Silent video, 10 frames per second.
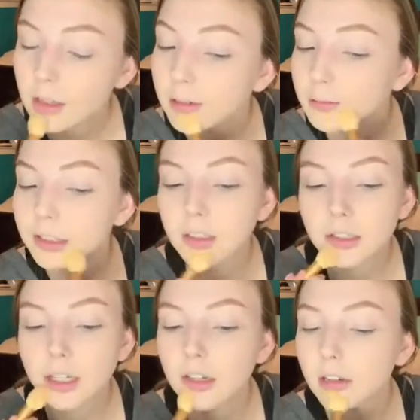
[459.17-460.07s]
And I'm just going
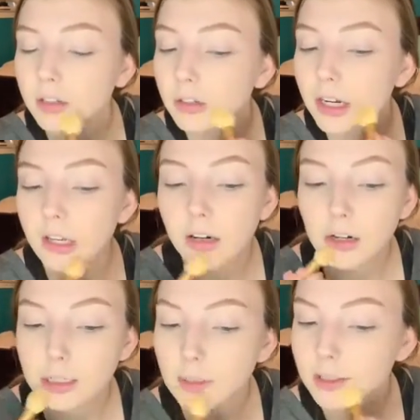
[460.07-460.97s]
to take it and drag it
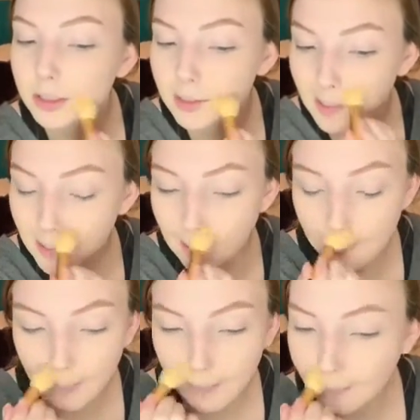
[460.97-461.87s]
across my
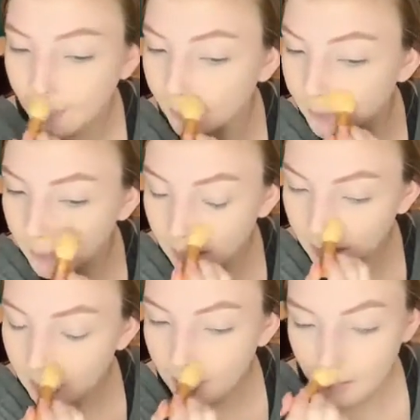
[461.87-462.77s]
chin and
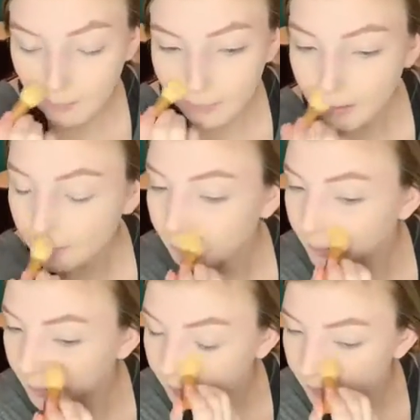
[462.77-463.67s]
my
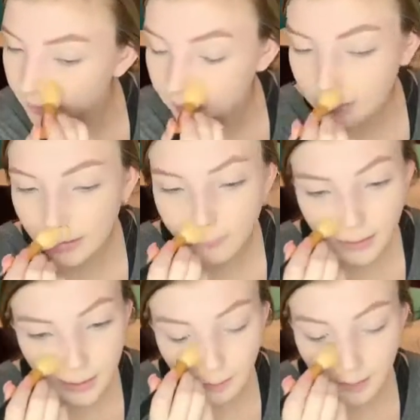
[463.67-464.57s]
upper lip
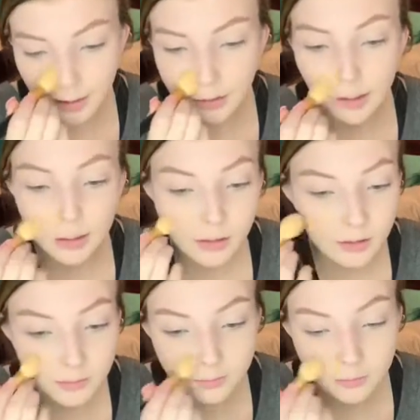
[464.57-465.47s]

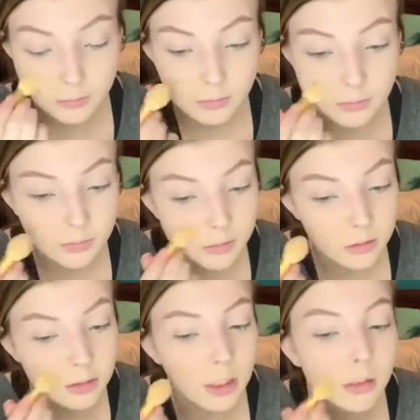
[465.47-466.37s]
area.
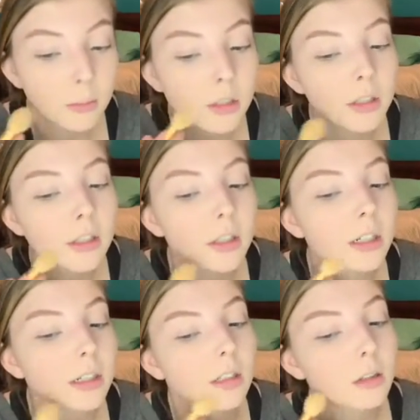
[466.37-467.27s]
And just kind of blend it
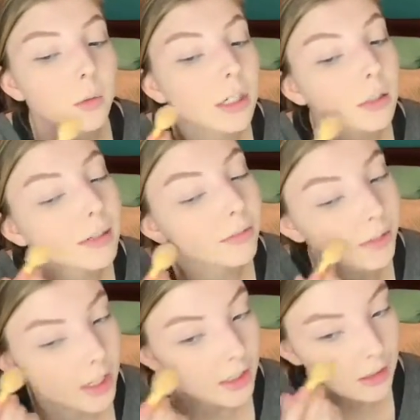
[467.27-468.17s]
like throughout my
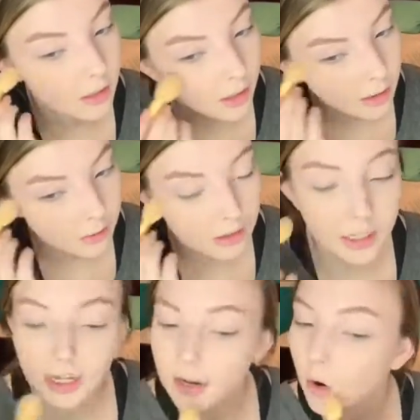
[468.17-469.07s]
face. So there's
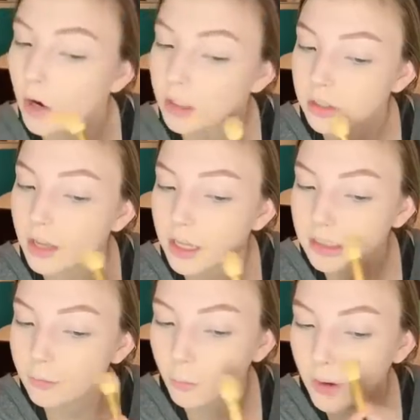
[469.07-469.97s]
not any harsh
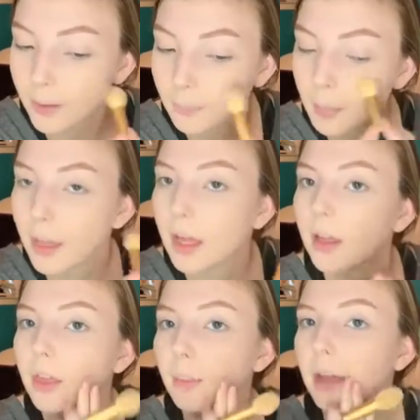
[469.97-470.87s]
lines from where
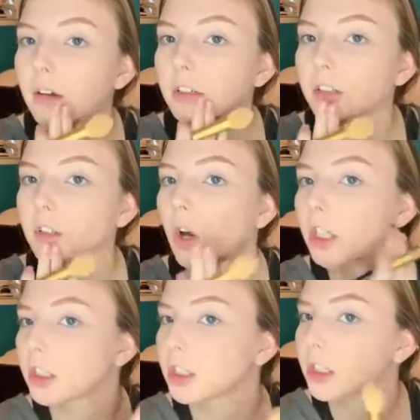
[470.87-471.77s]
the powder
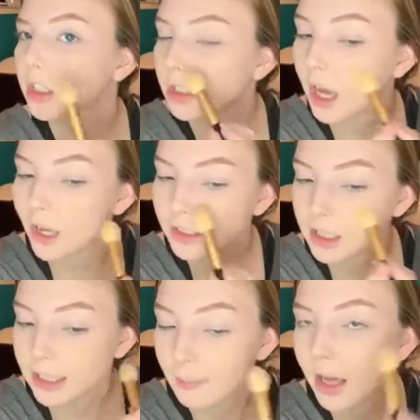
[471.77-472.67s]
starts and stops,
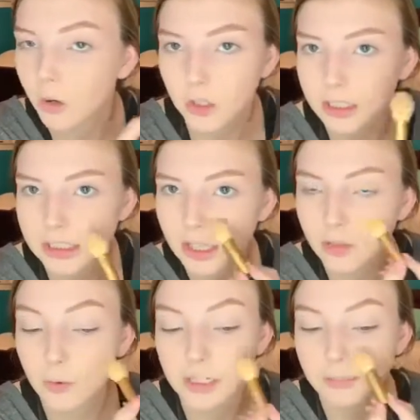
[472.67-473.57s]
because I'm not going to set
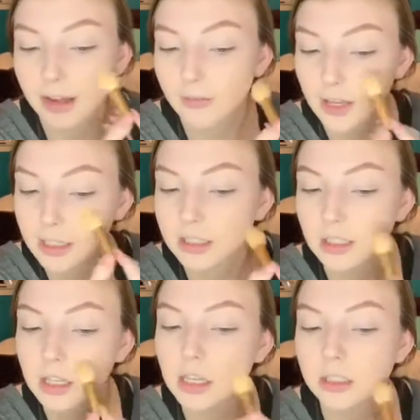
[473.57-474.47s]
the rest of my face.
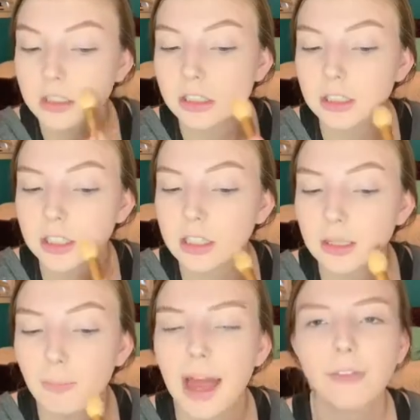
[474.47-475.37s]
Since this is
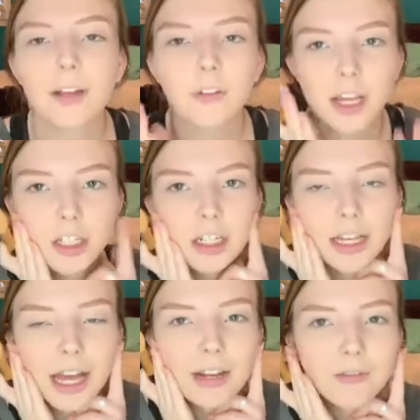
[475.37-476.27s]
a matte foundation,
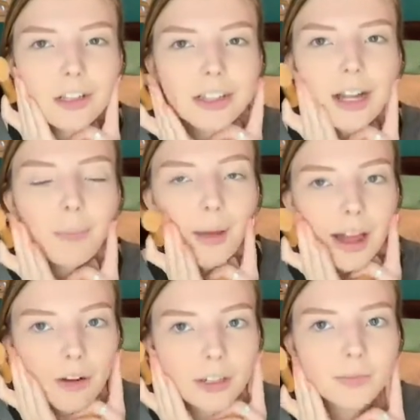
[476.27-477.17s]
it kind of feels like a
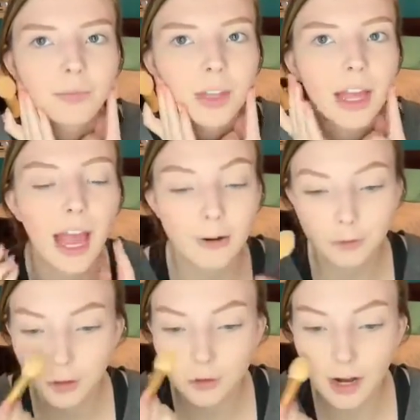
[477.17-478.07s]
powder
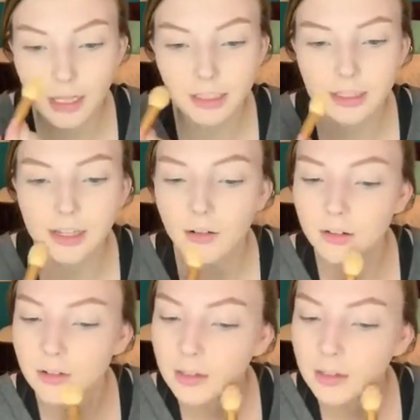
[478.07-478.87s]
after it dries down.